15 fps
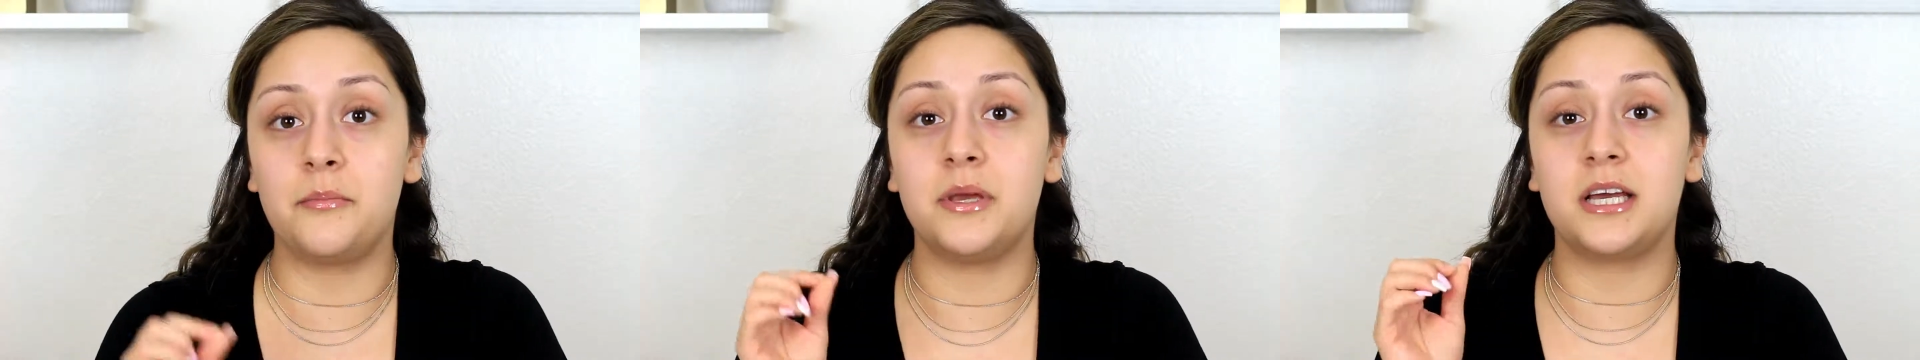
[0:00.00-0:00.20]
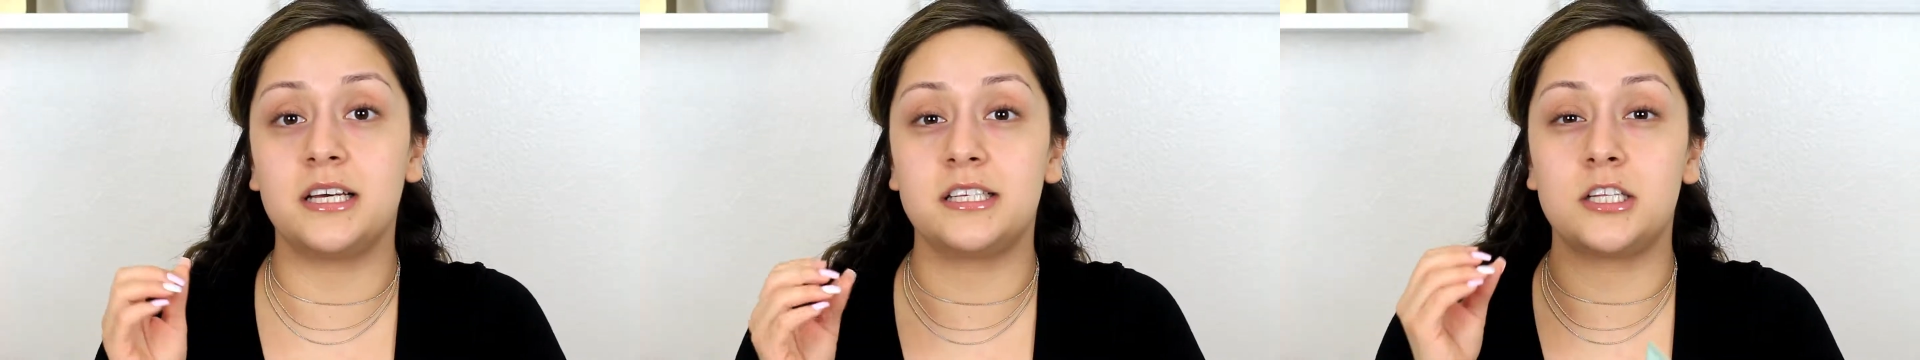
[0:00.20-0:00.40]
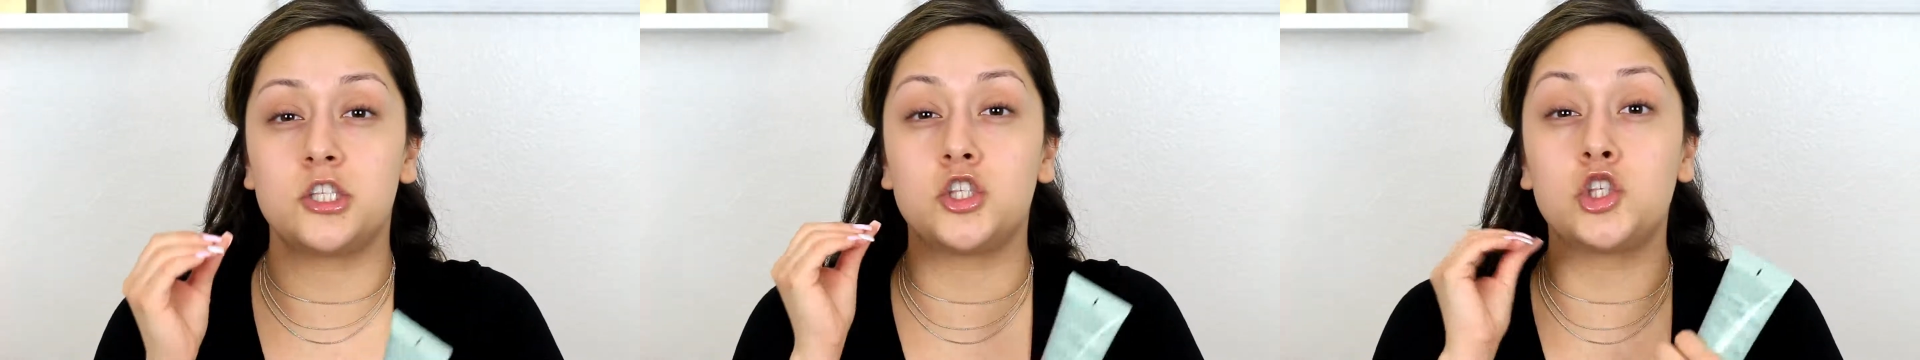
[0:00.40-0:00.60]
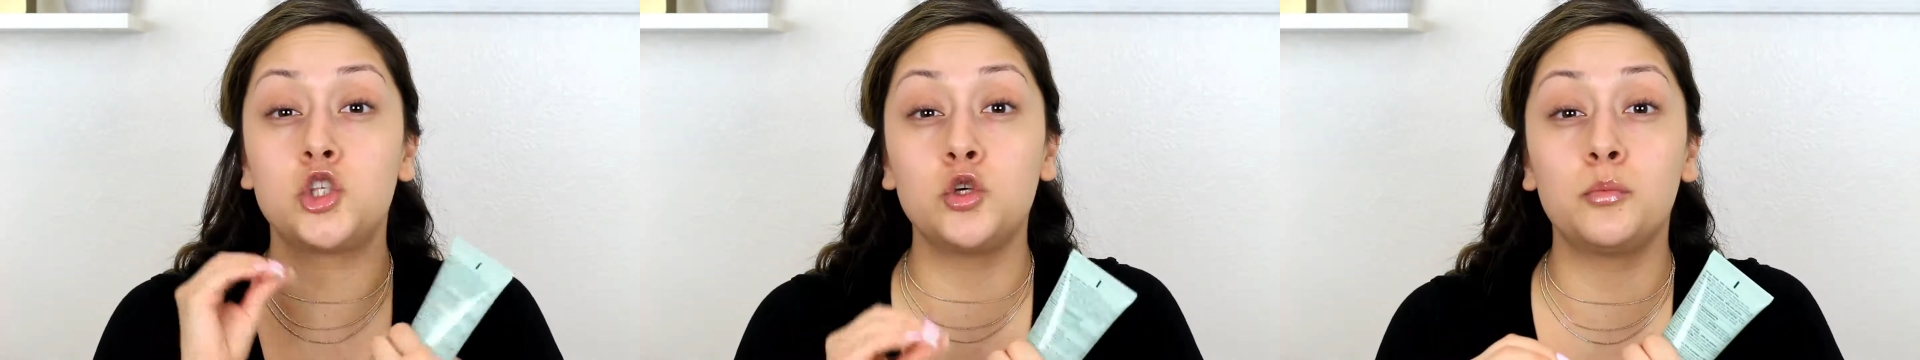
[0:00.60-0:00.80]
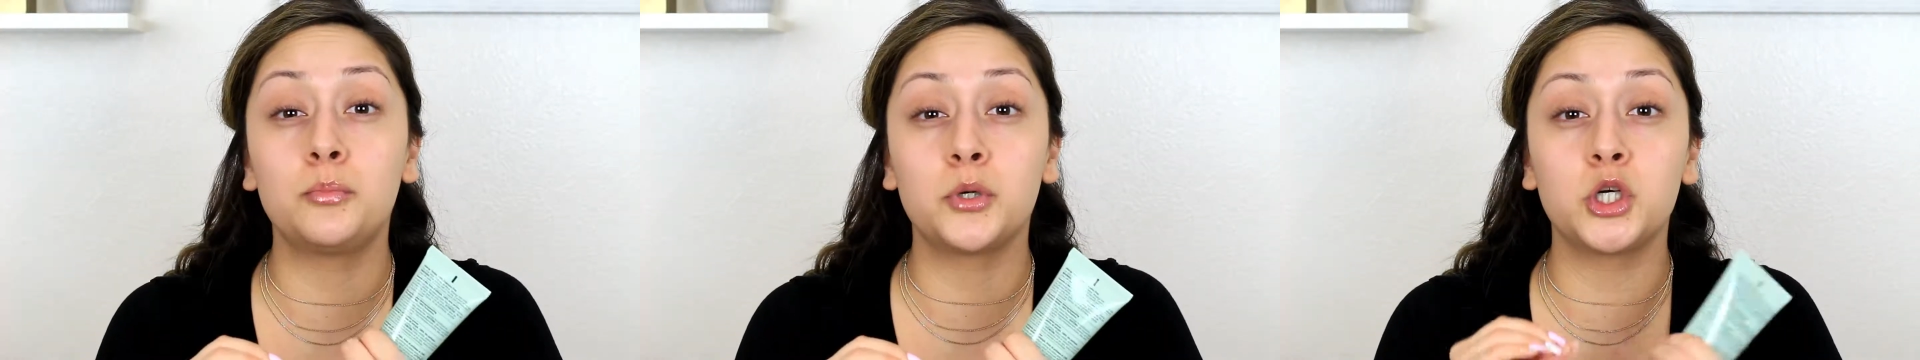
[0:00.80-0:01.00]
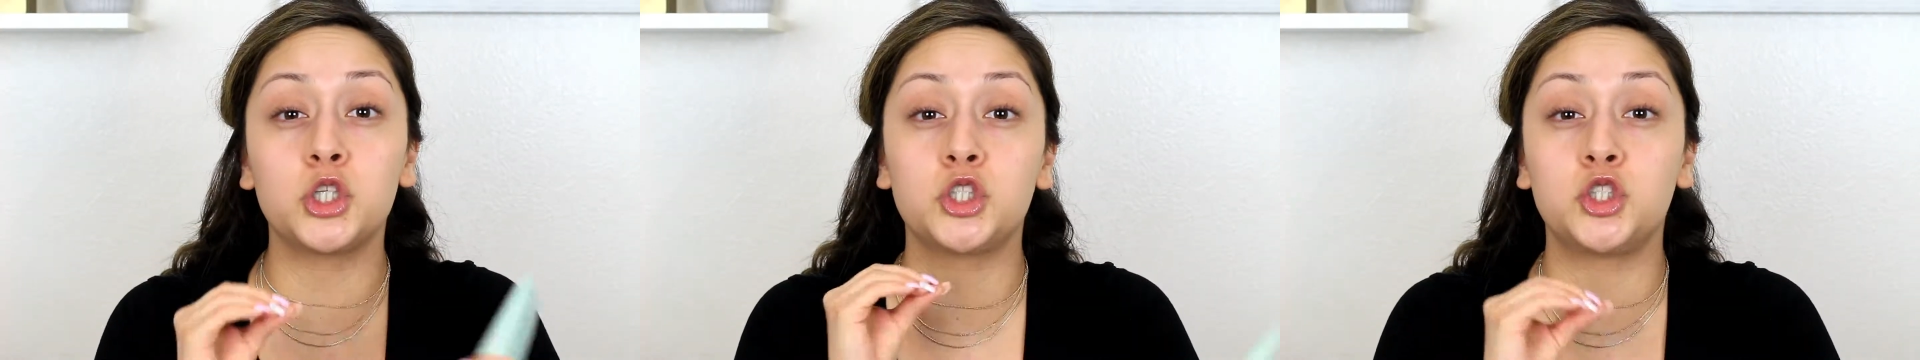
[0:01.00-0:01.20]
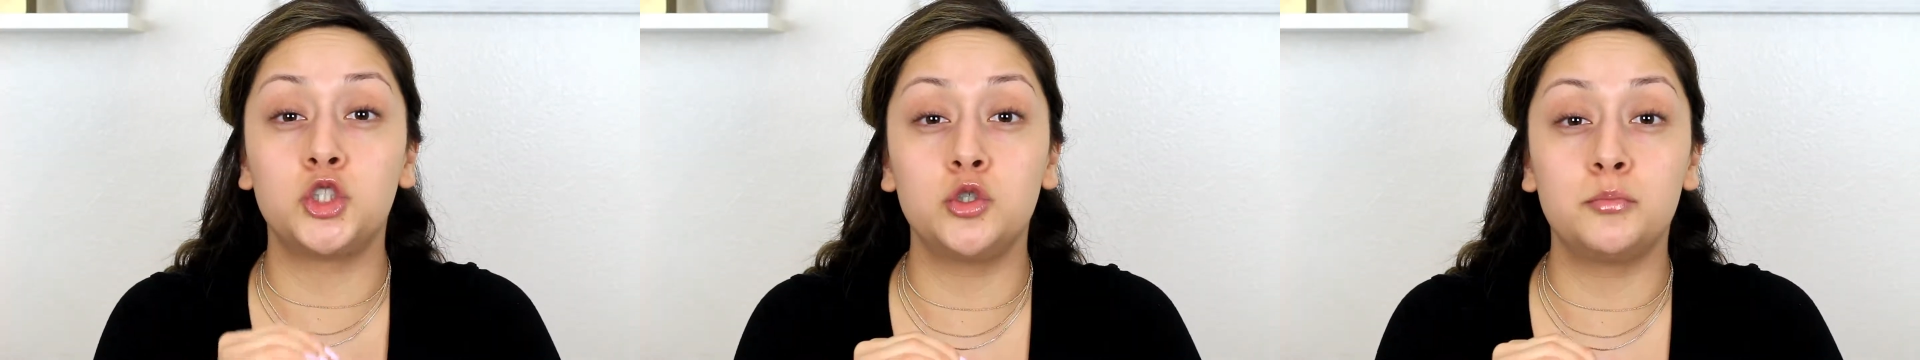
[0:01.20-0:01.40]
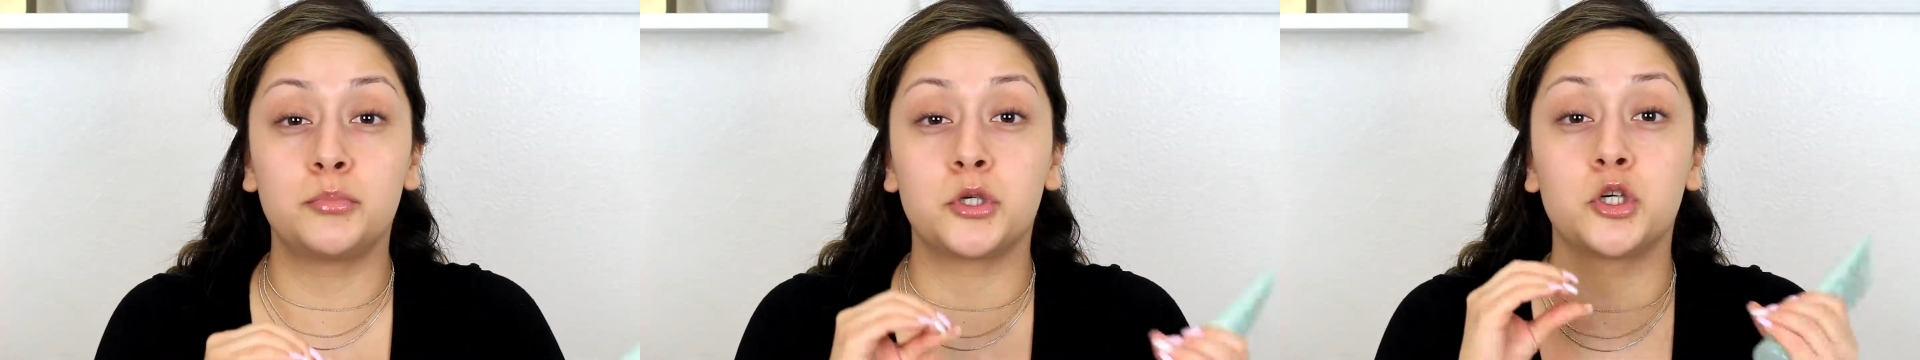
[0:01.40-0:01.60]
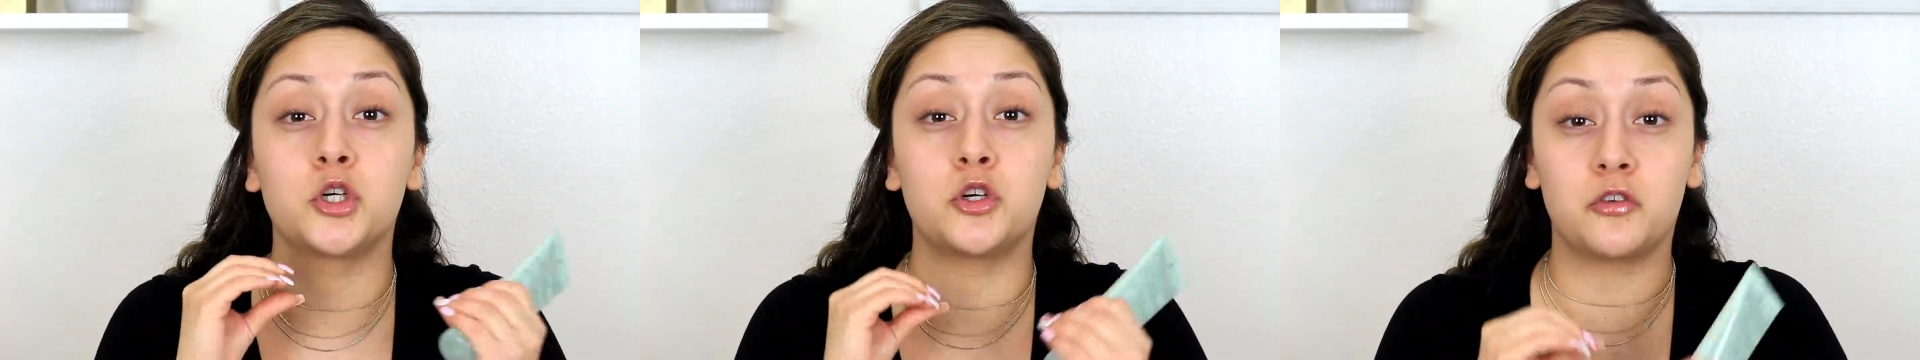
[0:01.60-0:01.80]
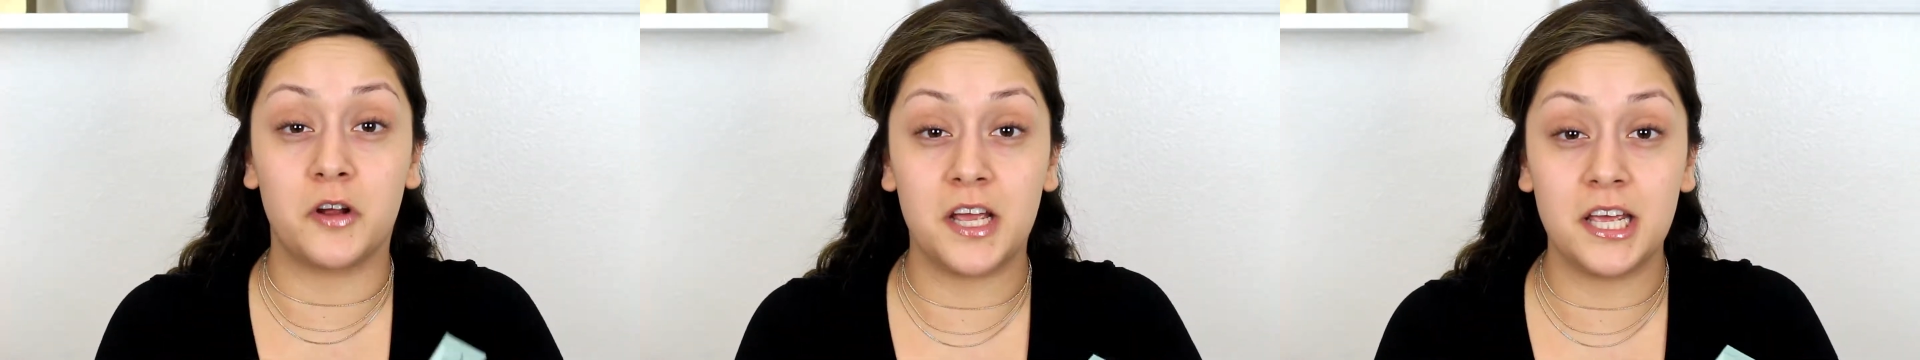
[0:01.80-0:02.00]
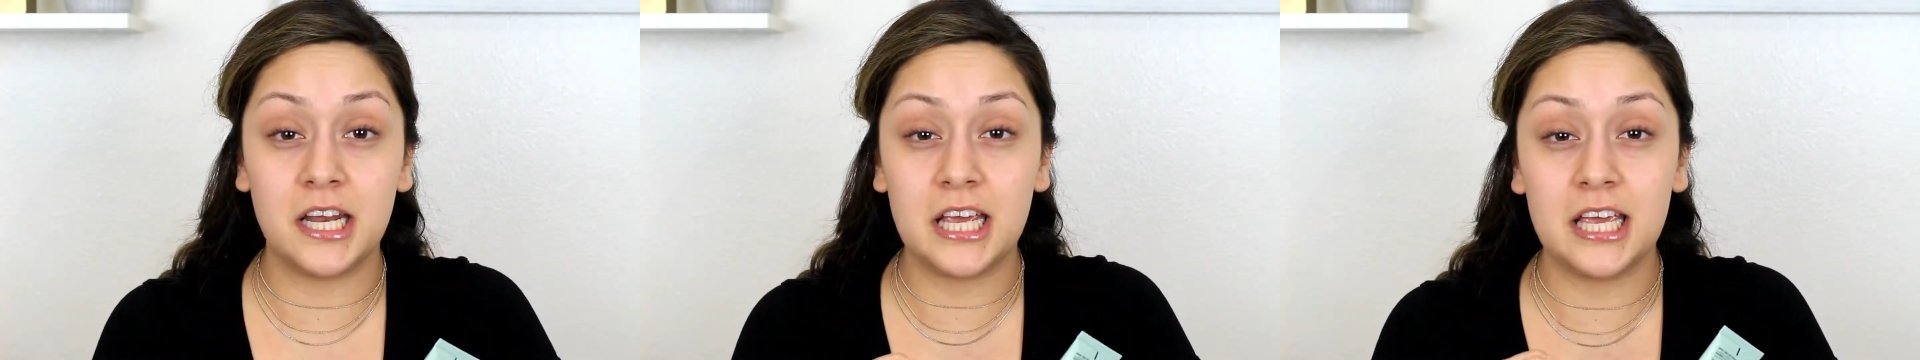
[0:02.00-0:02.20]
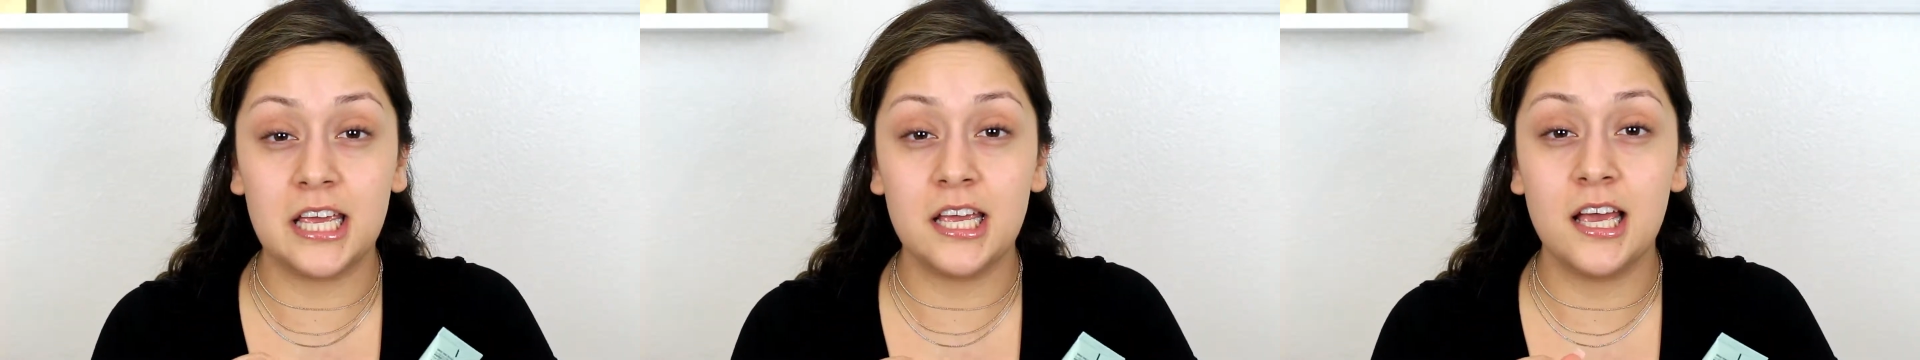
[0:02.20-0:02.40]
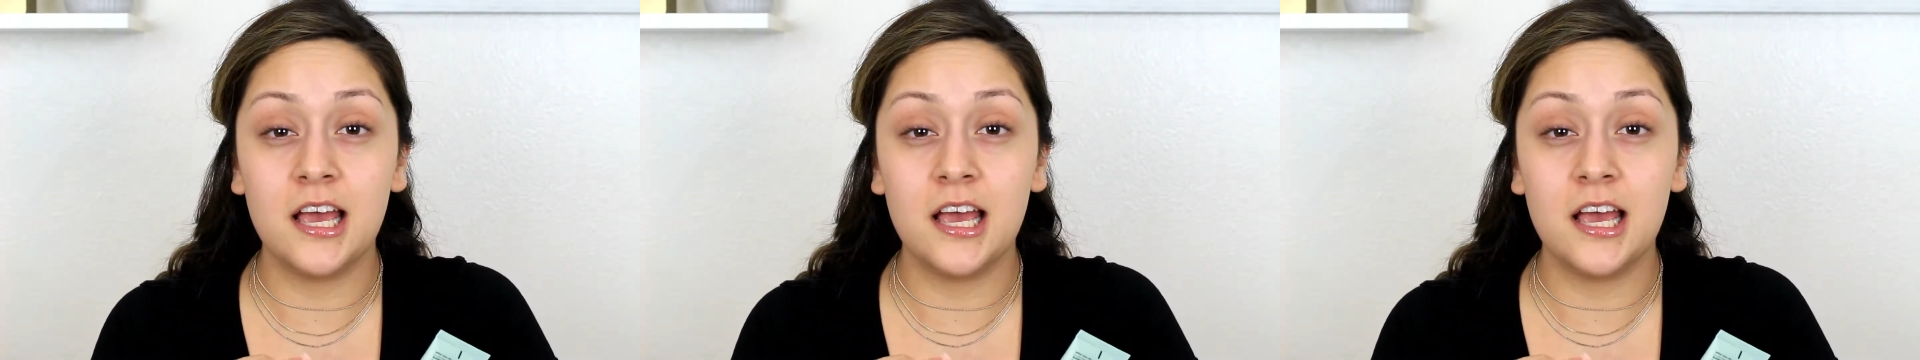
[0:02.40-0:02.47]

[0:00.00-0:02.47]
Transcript: because it's super grainy,